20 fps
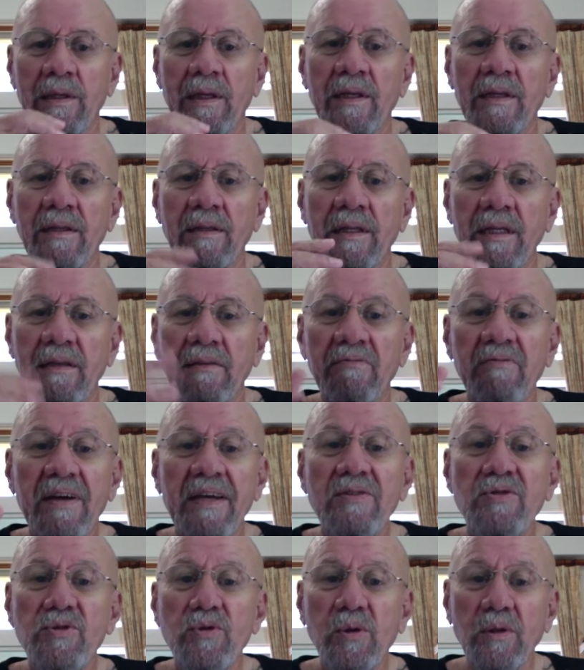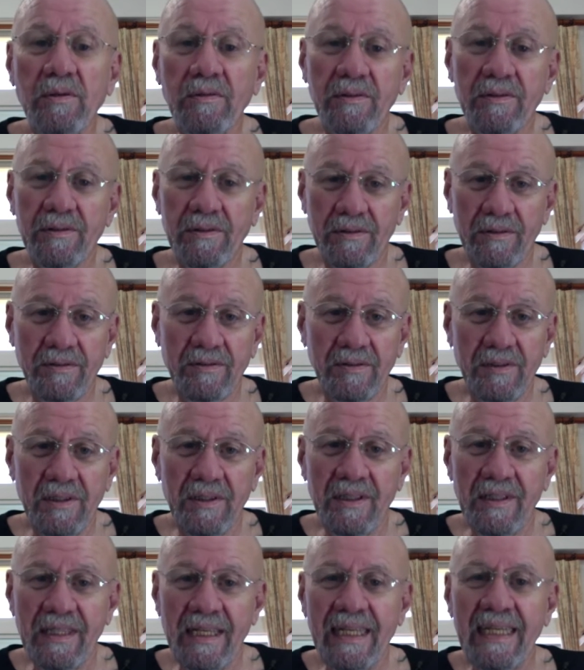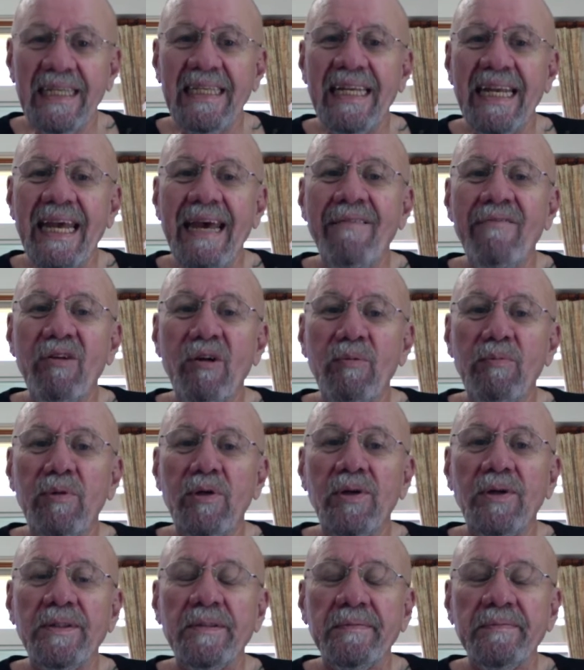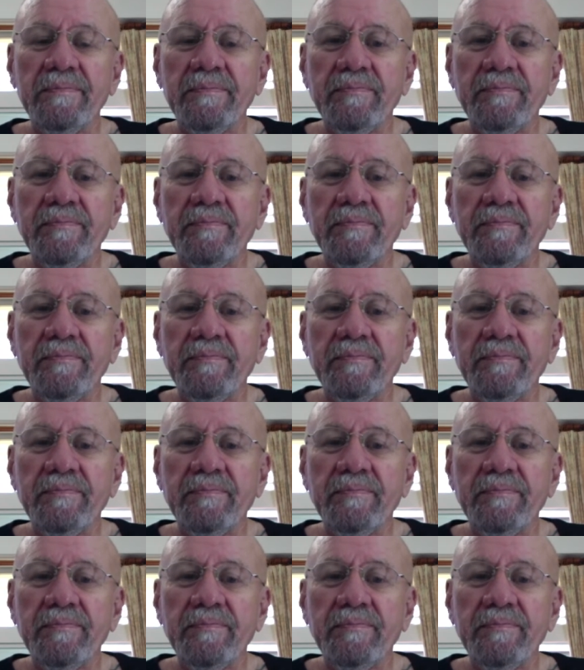the eventual, the inevitable,